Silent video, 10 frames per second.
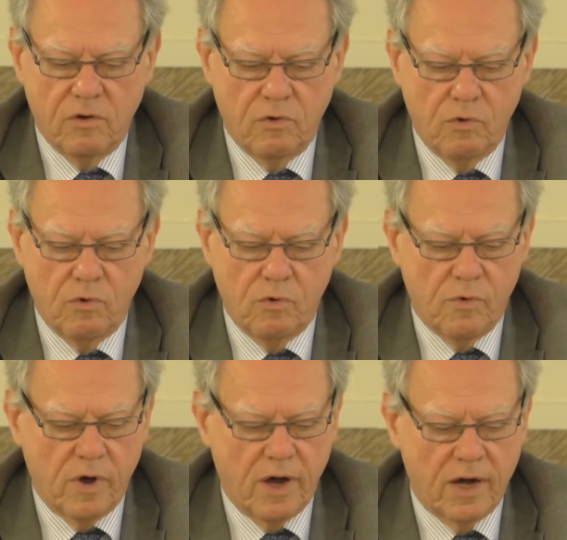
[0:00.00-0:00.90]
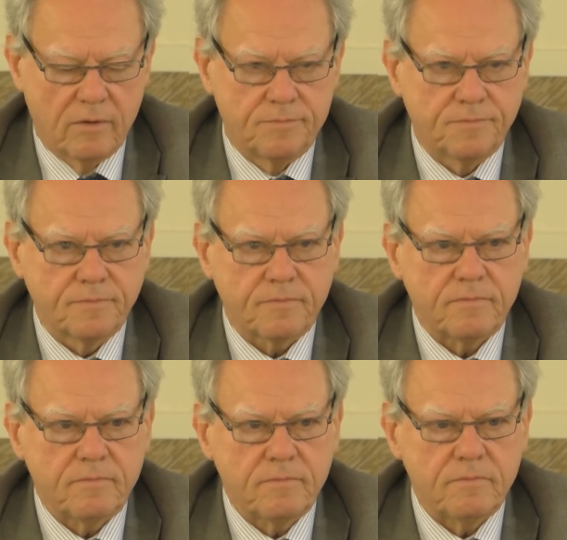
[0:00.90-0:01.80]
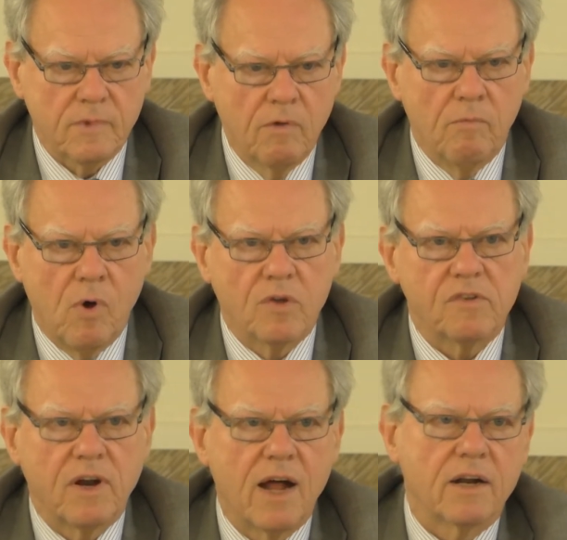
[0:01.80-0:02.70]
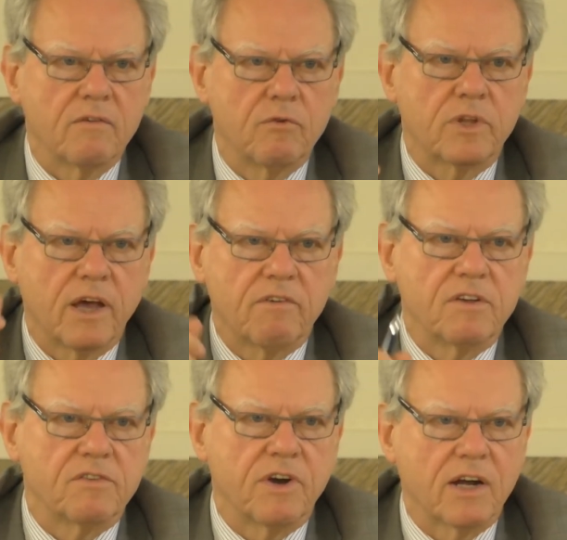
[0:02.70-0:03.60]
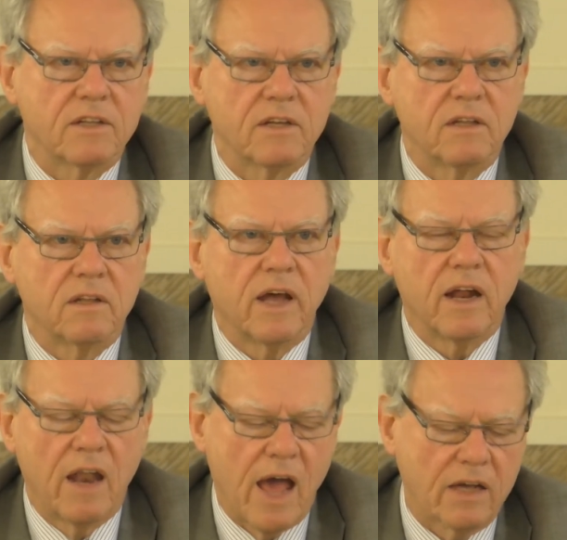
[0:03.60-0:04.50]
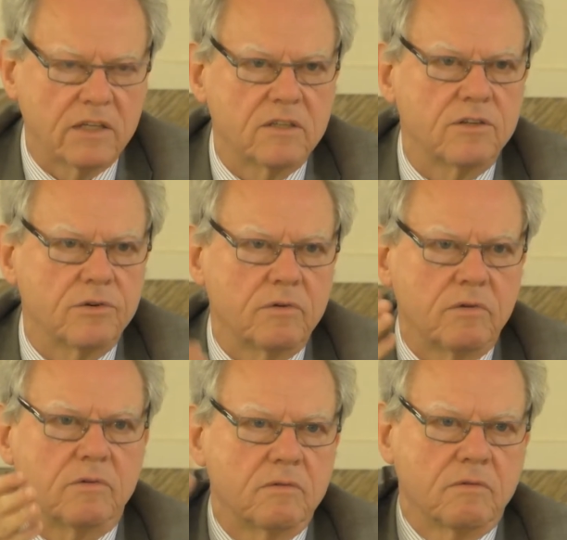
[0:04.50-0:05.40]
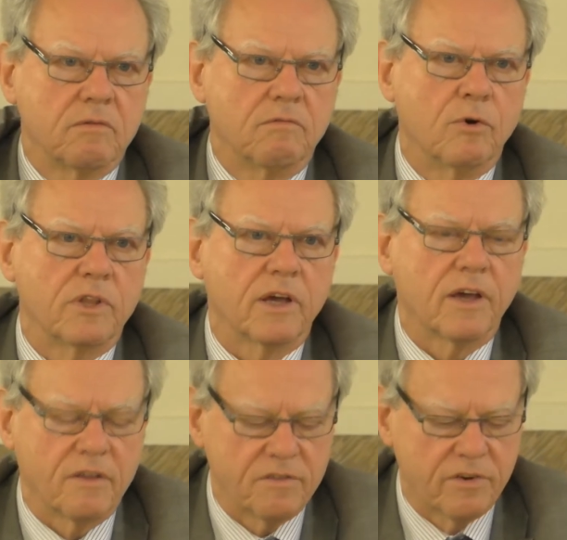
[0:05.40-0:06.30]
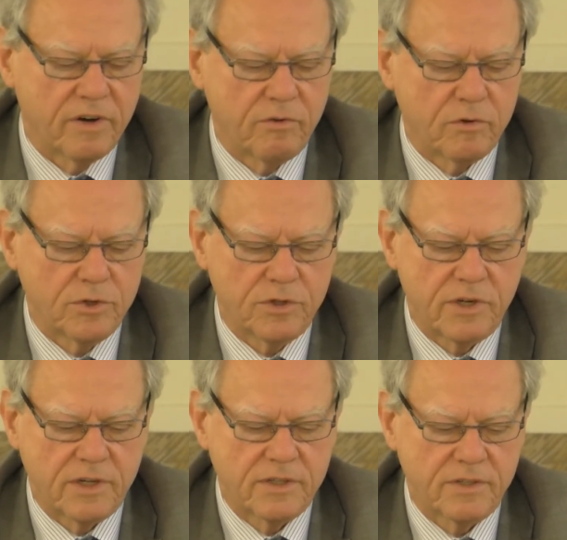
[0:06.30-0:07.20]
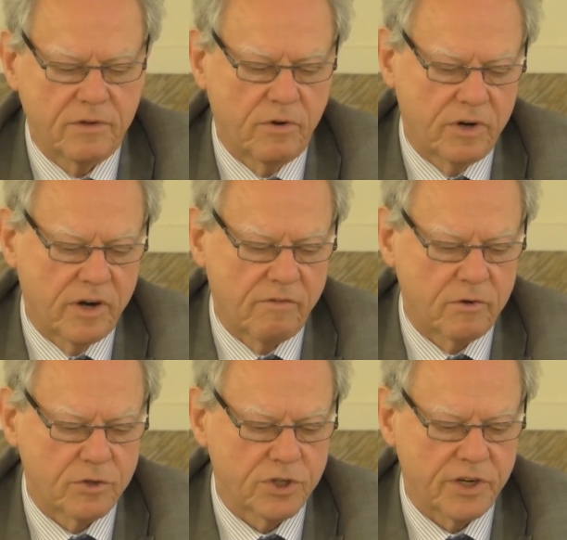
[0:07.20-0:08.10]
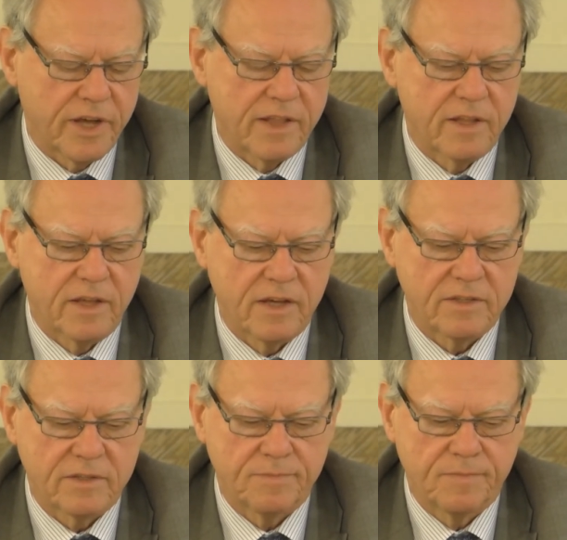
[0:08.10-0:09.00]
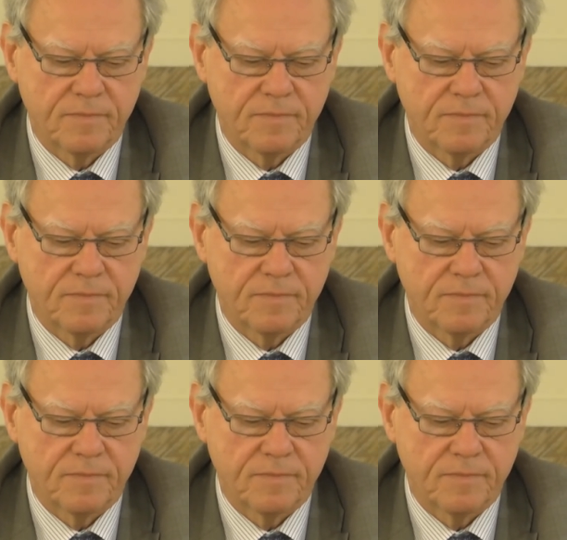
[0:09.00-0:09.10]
who most likely would have instructed their lackeys to vote against the revolutionaries or the revolutionary candidates.